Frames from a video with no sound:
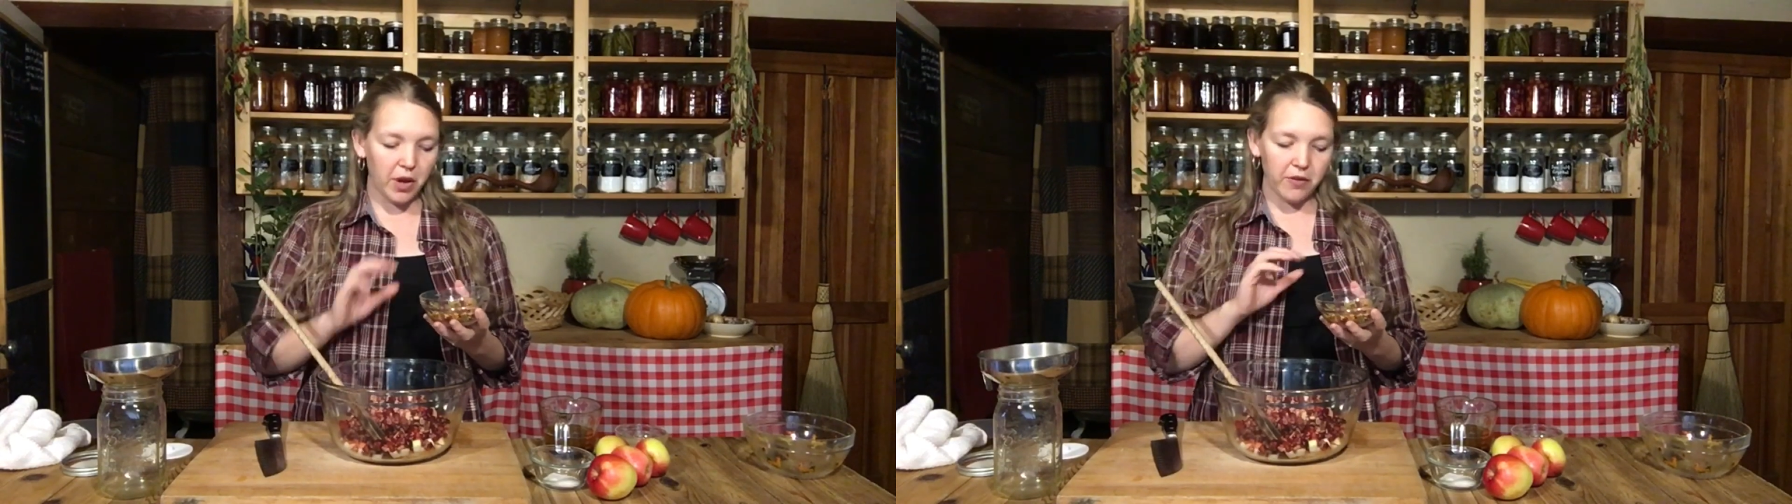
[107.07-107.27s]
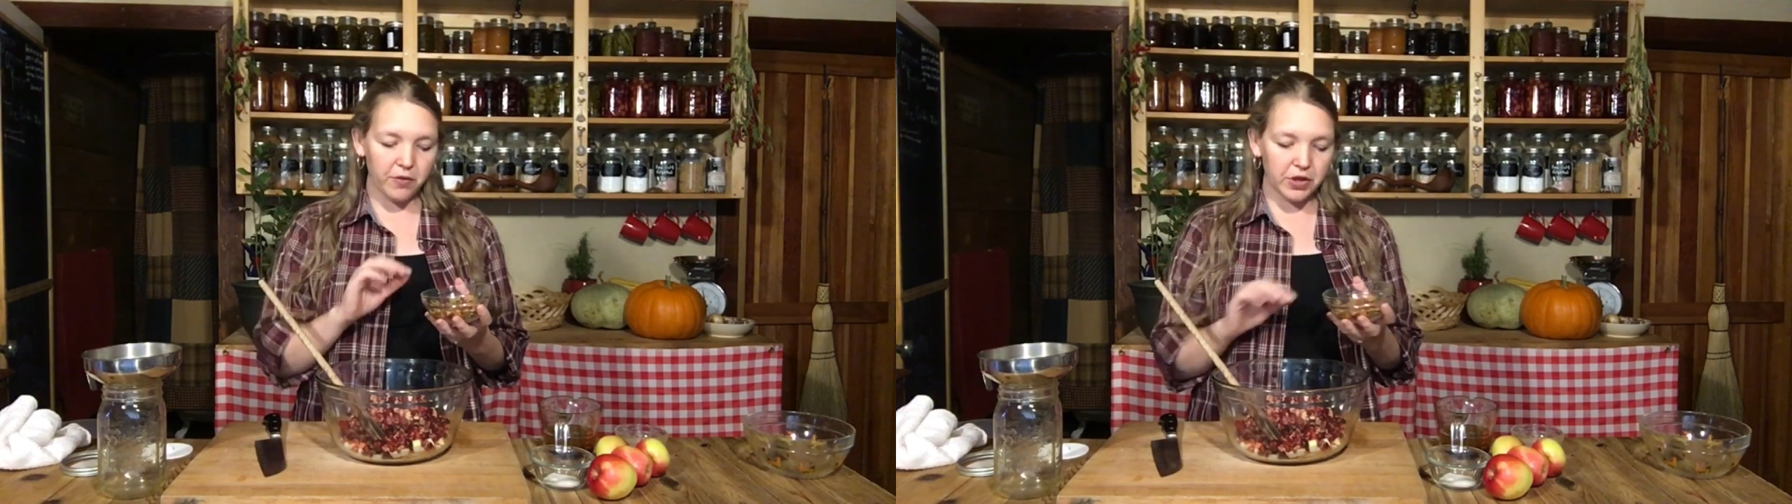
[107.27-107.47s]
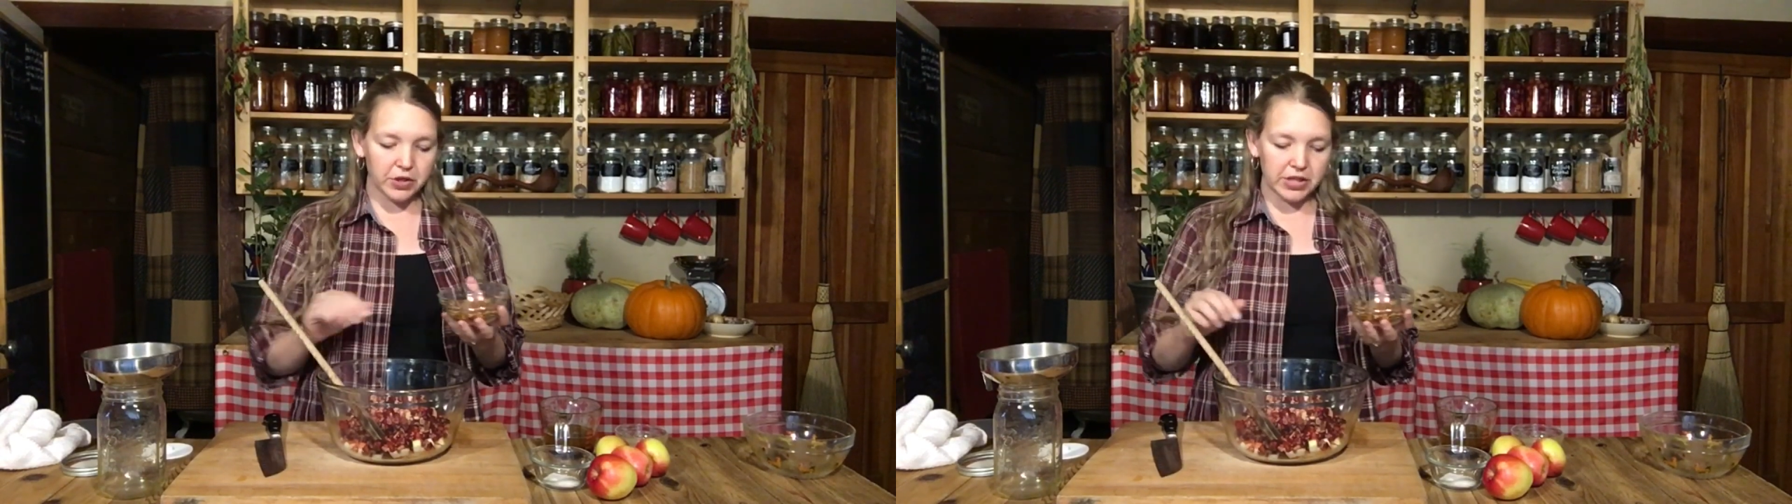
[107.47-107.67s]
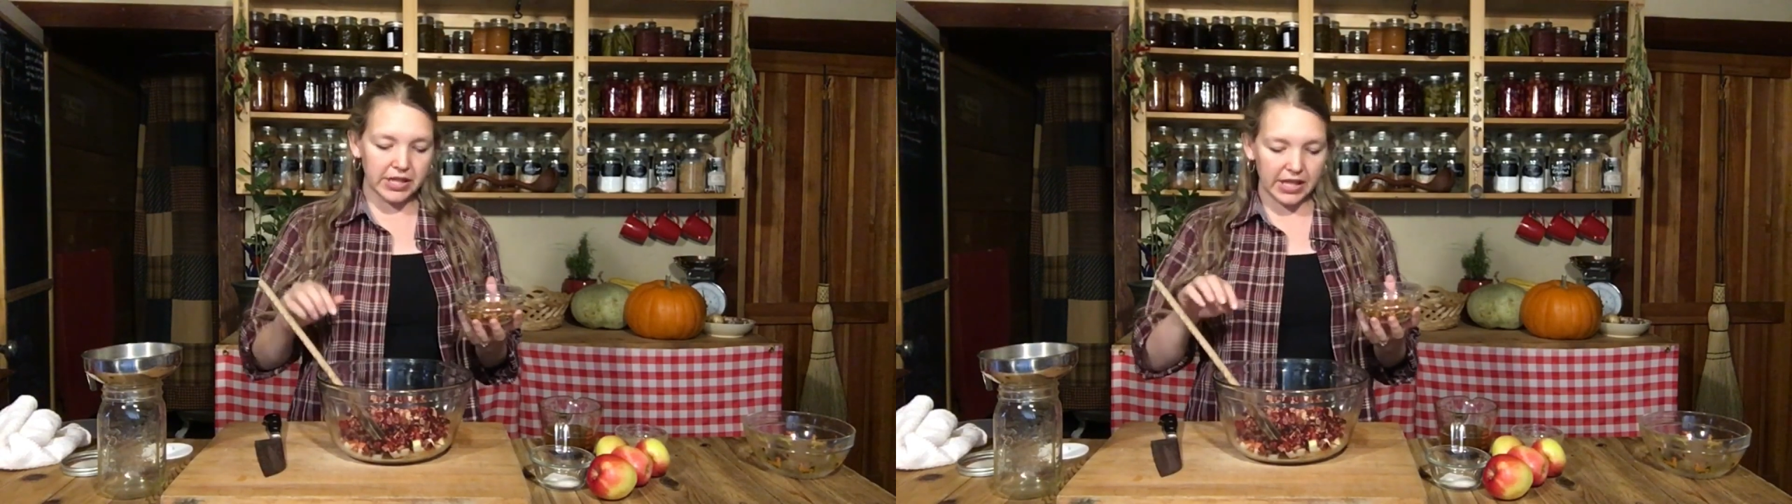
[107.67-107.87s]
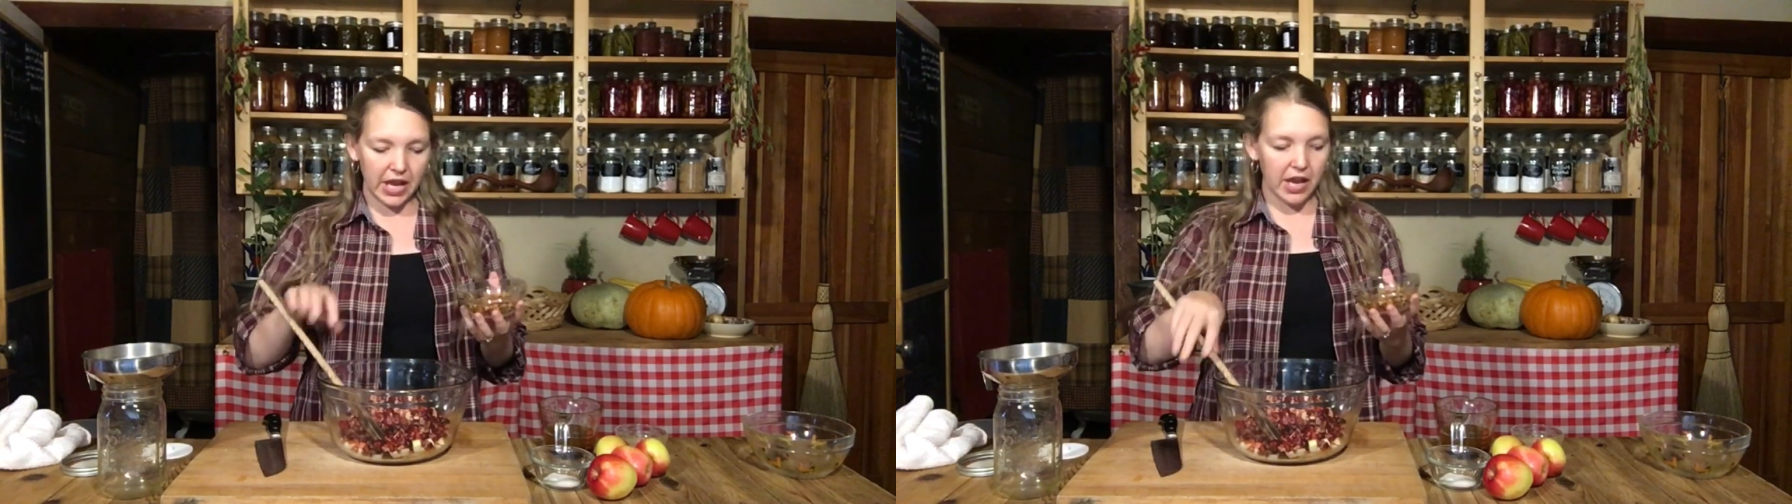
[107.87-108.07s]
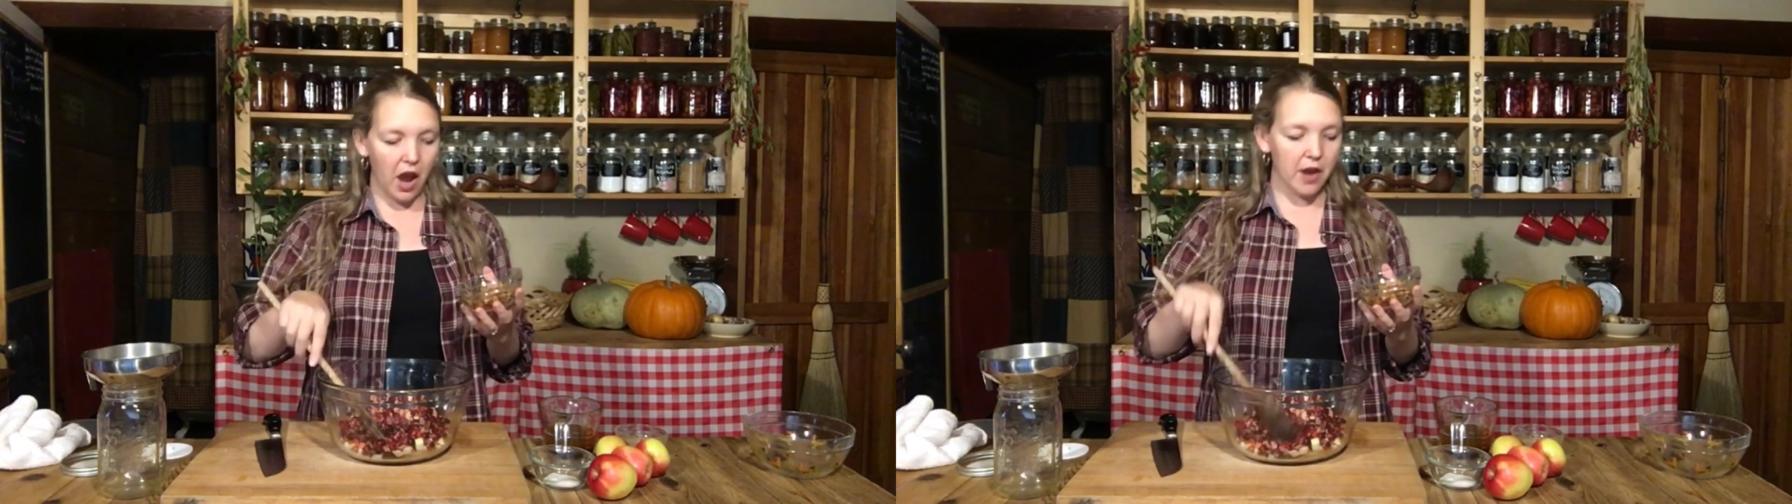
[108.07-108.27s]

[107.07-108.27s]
But for today,